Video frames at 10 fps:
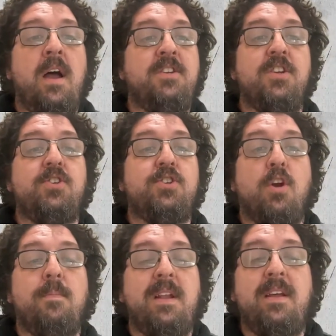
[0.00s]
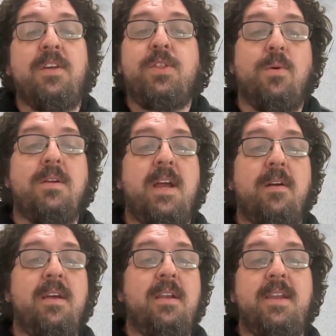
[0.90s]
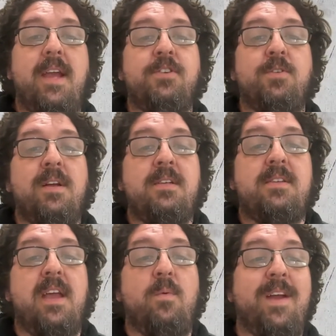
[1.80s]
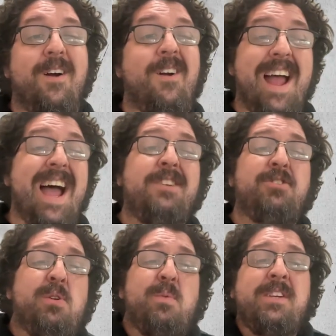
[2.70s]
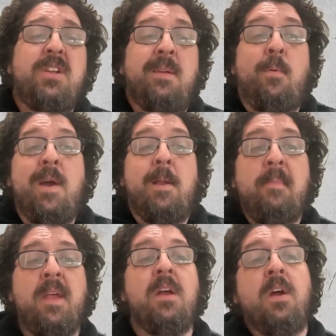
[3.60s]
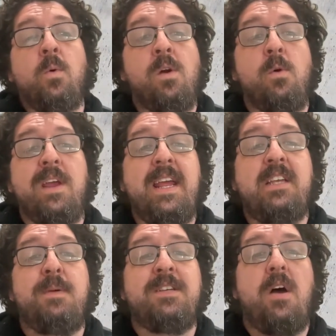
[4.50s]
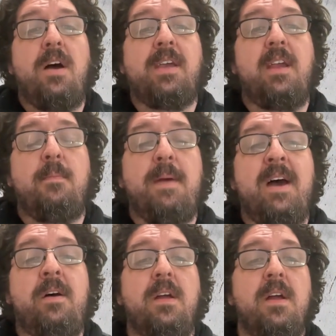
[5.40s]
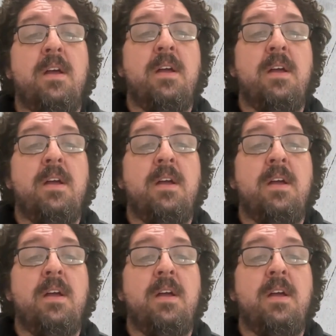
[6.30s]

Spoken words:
disturbingly authoritarian and dangerous, and we are actually reaching the point where we need to be talking about